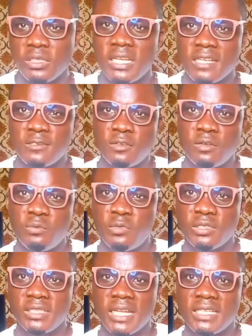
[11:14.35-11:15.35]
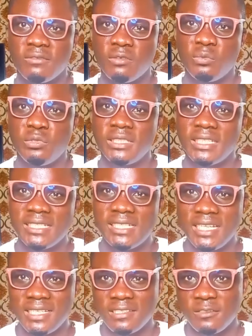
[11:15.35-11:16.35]
But there are some books that if you put a
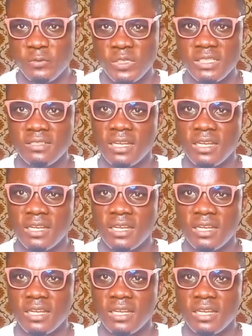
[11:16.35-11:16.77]
date to it,